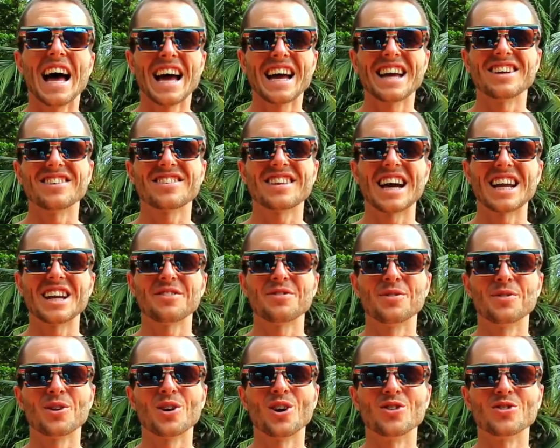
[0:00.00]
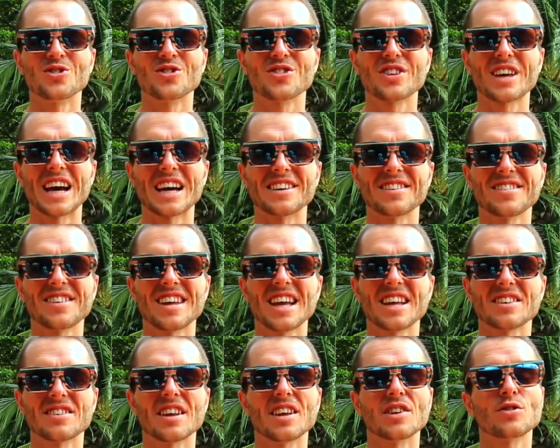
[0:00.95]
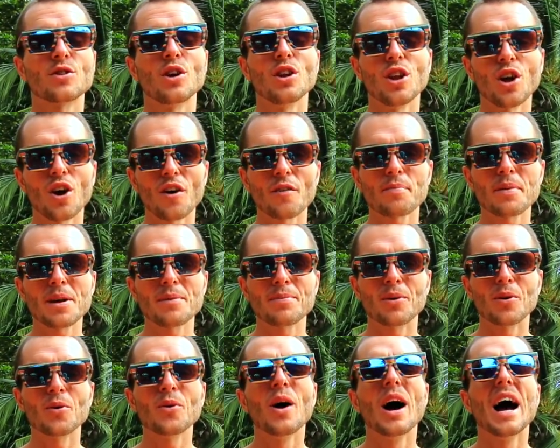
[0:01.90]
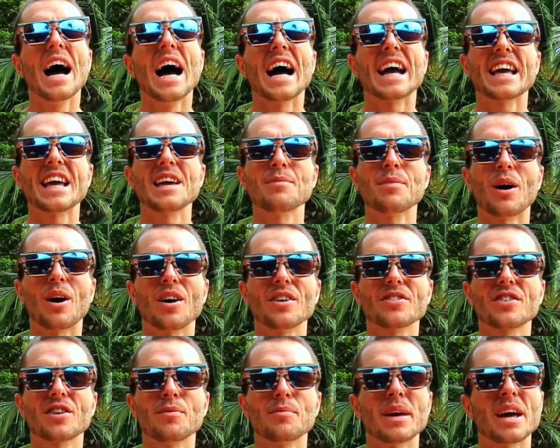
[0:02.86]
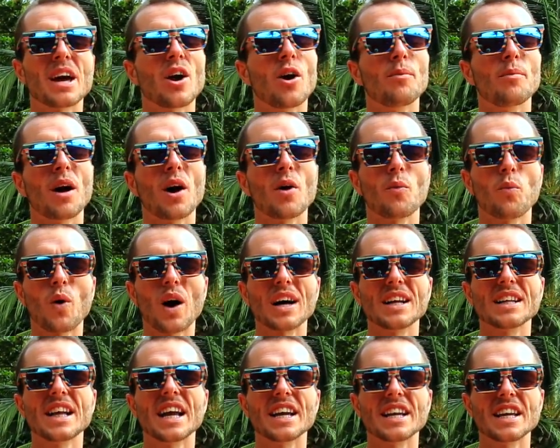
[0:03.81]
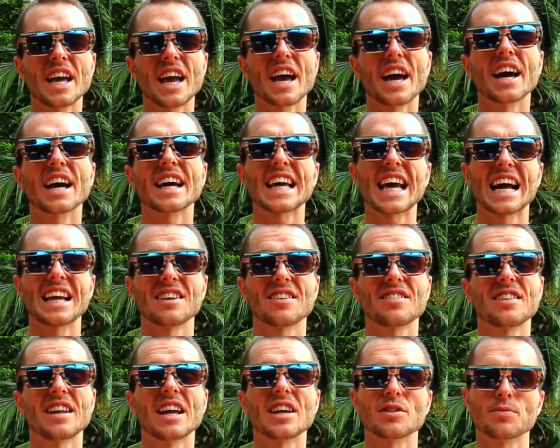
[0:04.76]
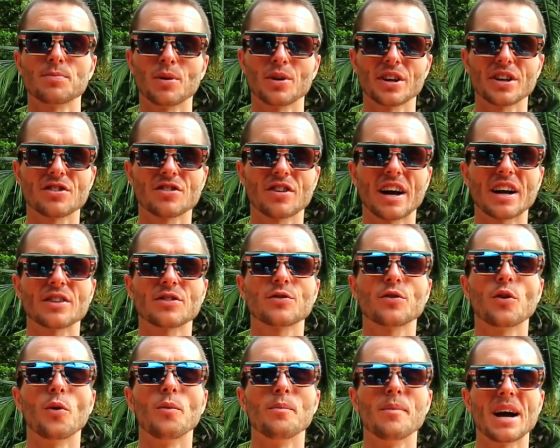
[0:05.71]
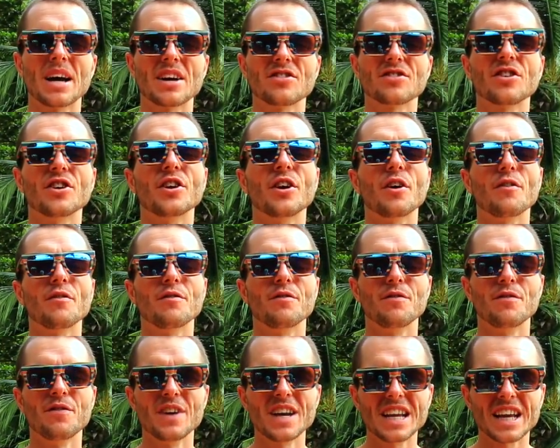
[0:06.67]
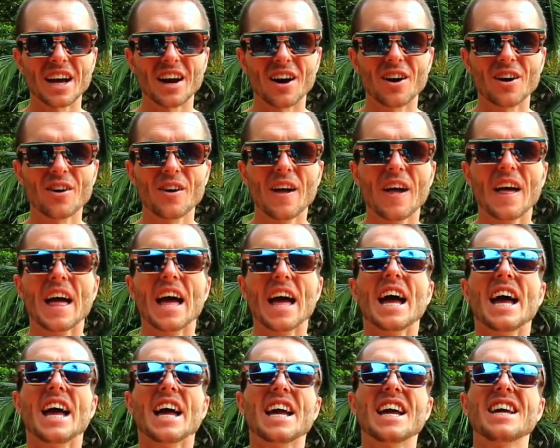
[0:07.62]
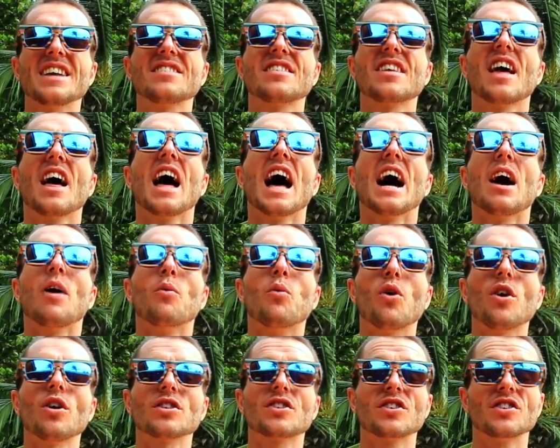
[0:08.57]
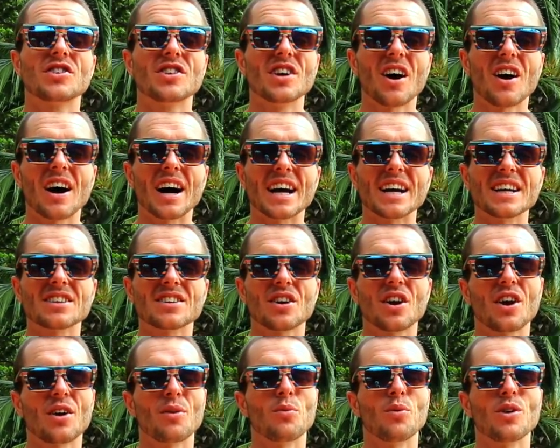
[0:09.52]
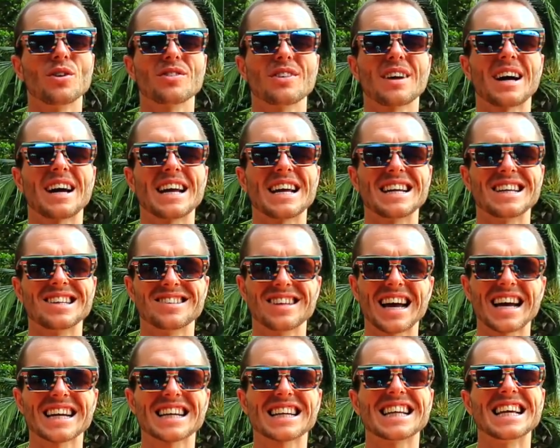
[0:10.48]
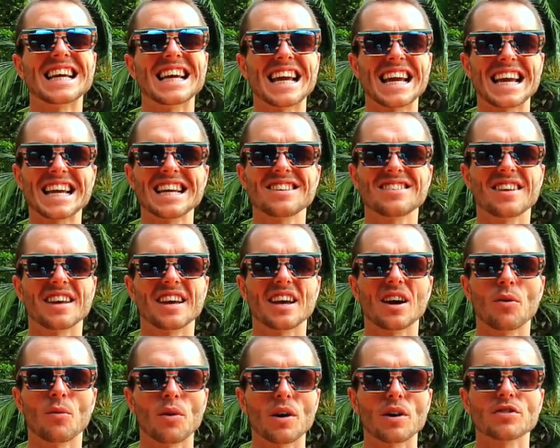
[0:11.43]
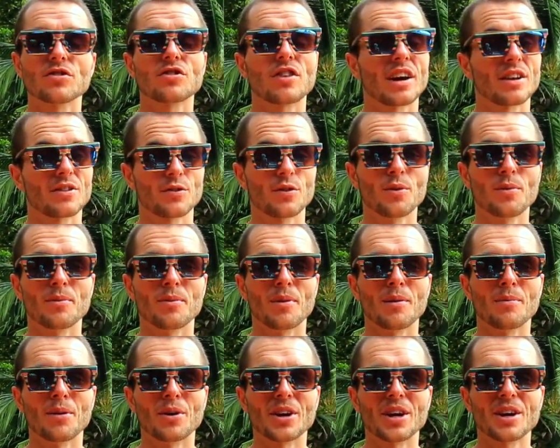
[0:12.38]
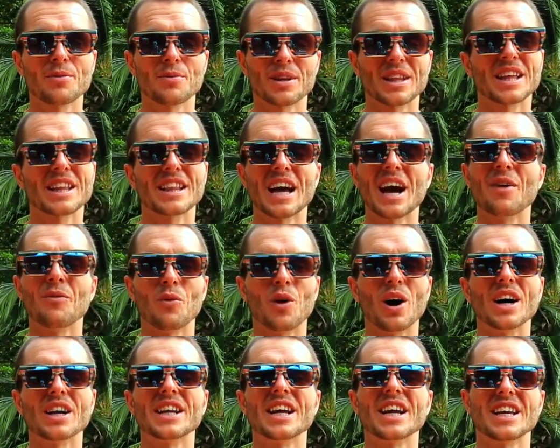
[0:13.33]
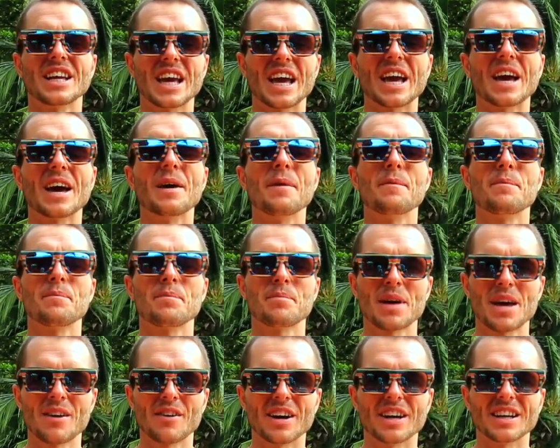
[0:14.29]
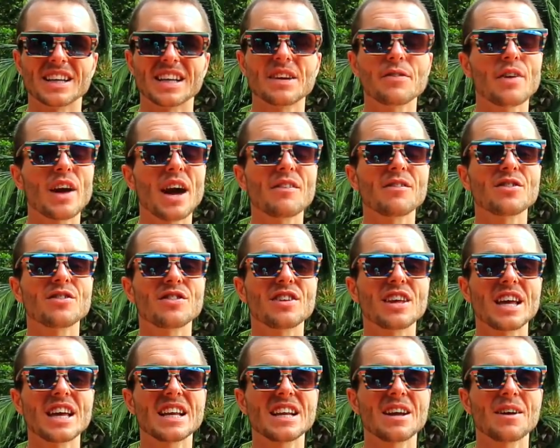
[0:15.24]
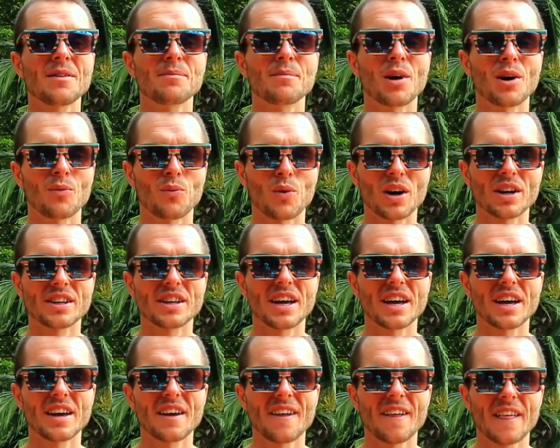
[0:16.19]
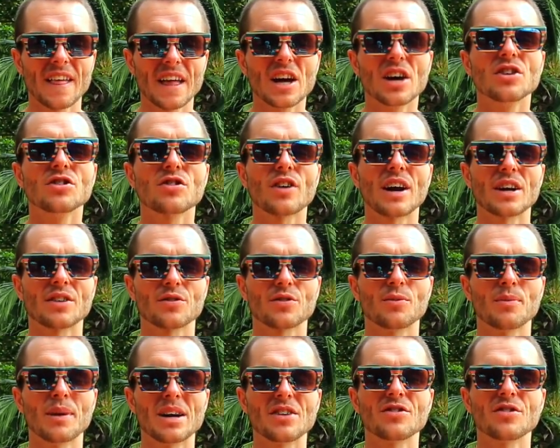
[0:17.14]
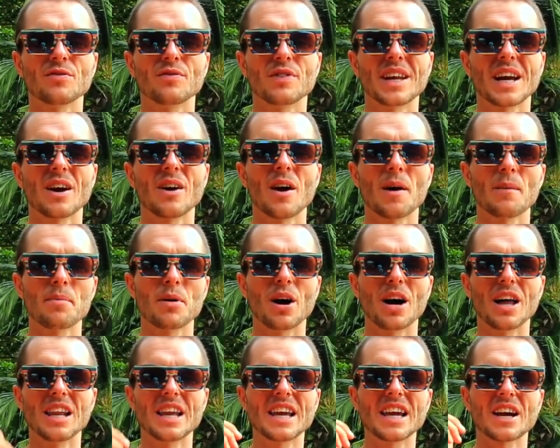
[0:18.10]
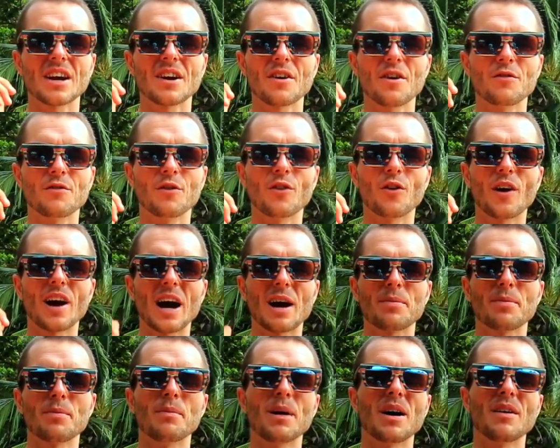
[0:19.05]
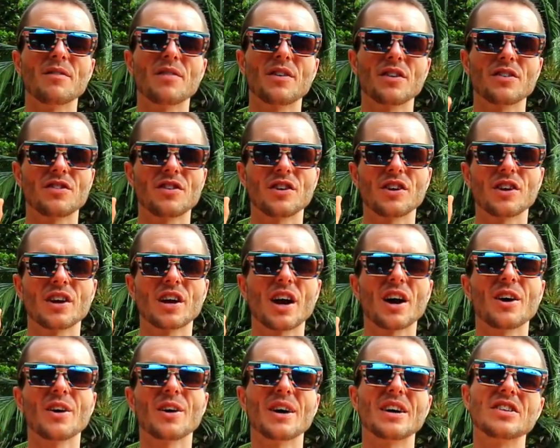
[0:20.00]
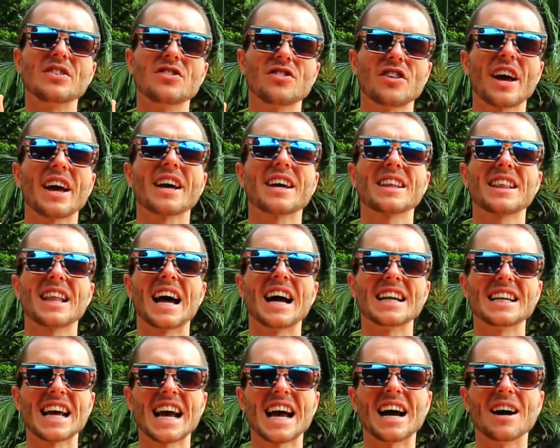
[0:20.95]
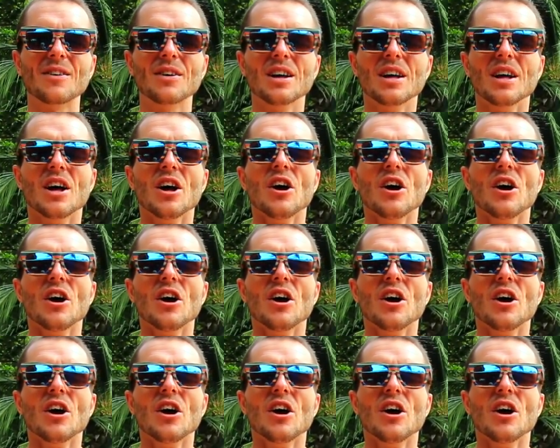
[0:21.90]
Hey, it's Danny from Conscious Calisthenics. So a lot of people keep asking me on my 1 year calisthenics body transformation video is what diet was I exactly eating whilst transforming my body within that 1 year period. And if you haven't seen my 1 year transformation video, I'll put a link for it up above so you can go and check that out.